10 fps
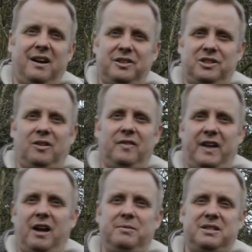shot
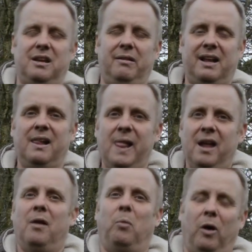that I was doing
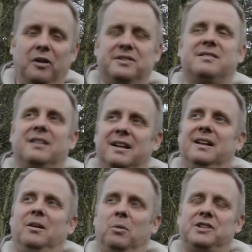was
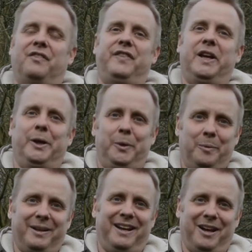a few.
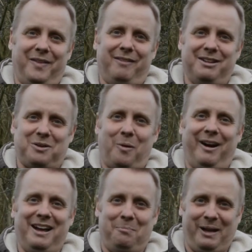You know, there is
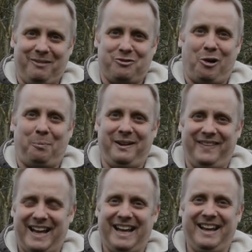quite a bit of drop in
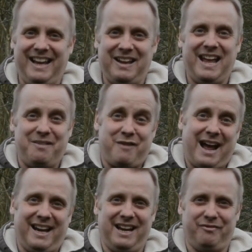there, even
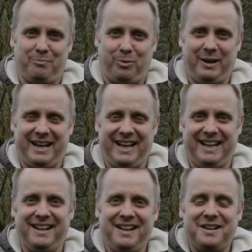at 11.8.
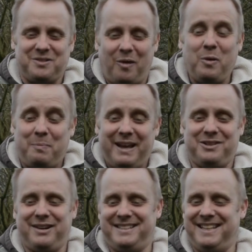So I would be
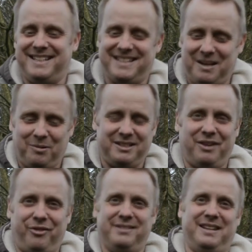interested to see what
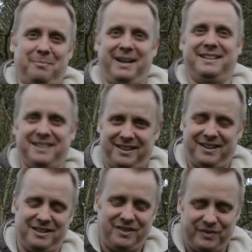difference it makes at
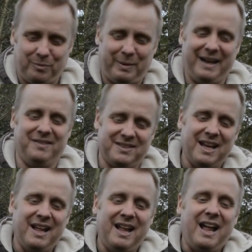30 foot-pounds.
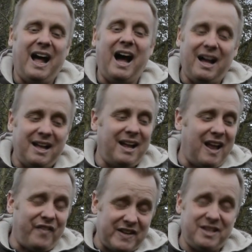
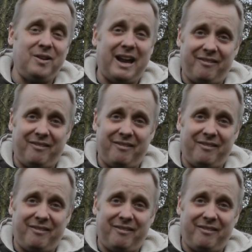If I do get